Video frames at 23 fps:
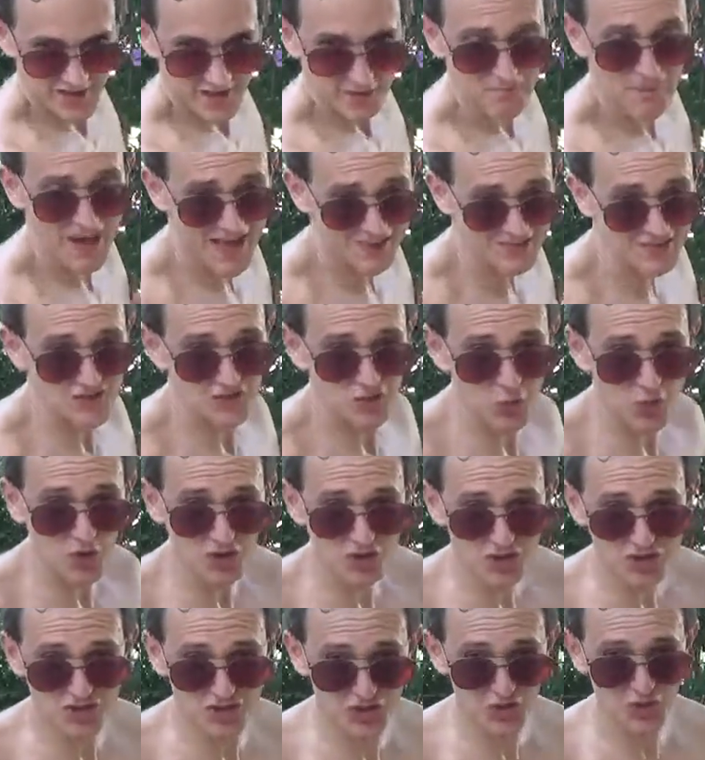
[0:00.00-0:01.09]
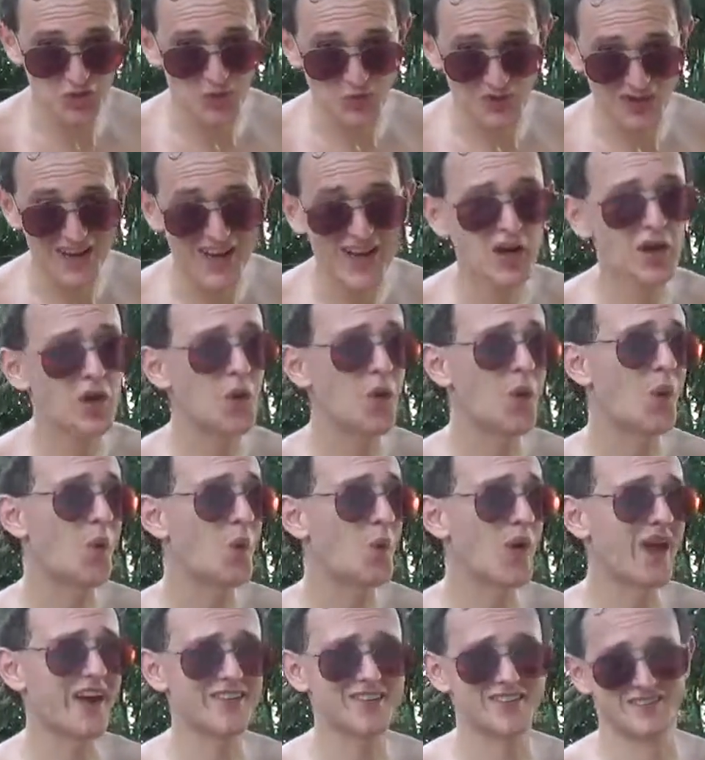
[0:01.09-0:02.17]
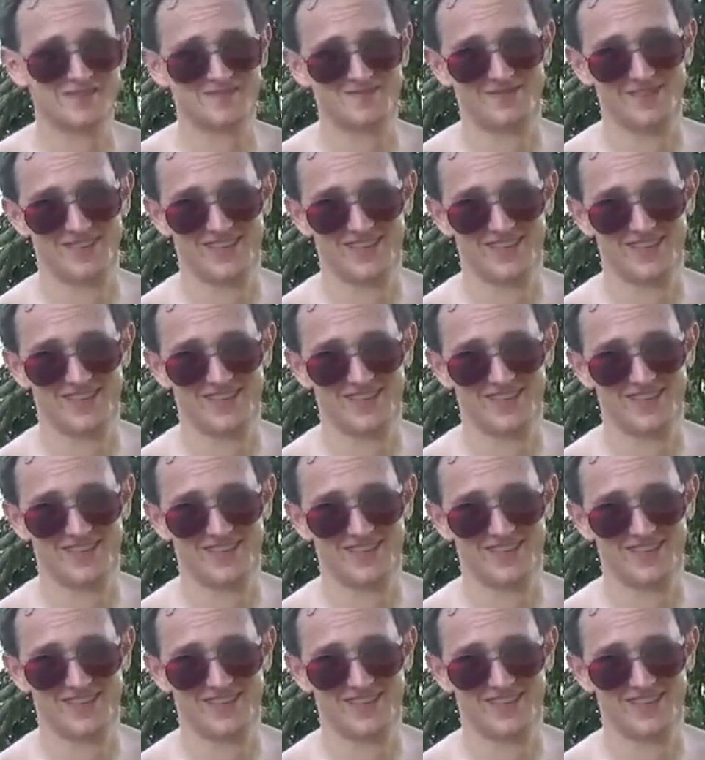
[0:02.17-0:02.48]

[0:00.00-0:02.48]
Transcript: Masks work too. Wear them.